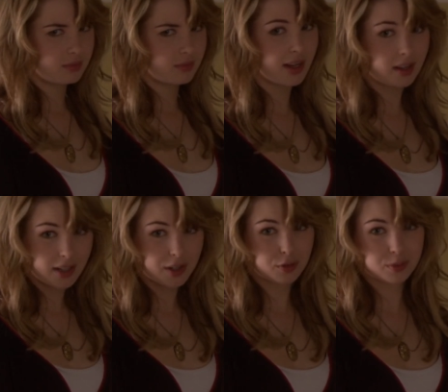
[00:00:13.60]
I got a
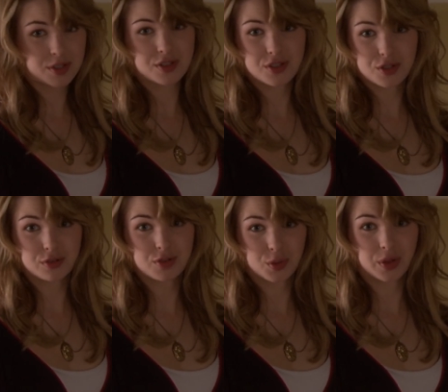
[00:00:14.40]
letter from this
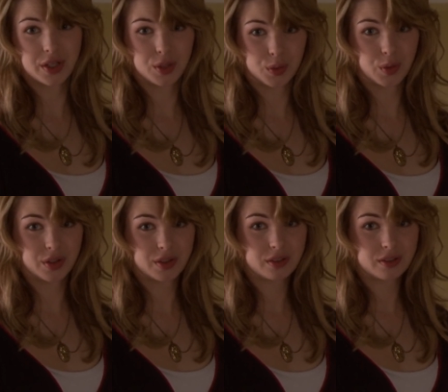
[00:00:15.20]
conservatory in New York.